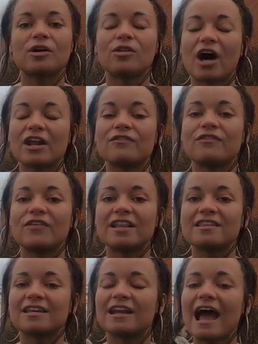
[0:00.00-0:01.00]
where a lot of
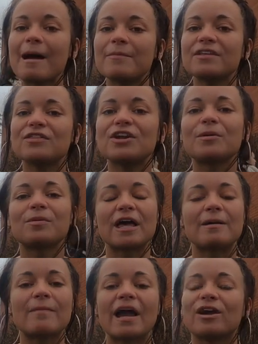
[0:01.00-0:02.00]
events can happen that are
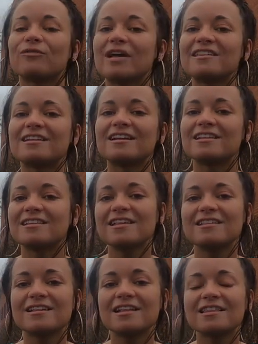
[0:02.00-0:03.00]
planned by your resident
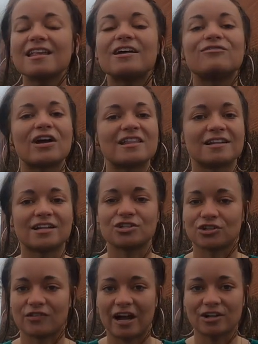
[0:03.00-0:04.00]
assistants and resident
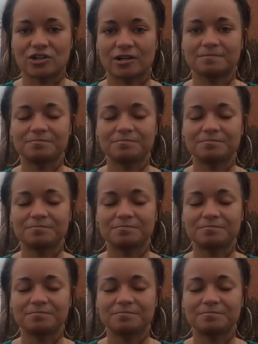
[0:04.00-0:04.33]
directors director.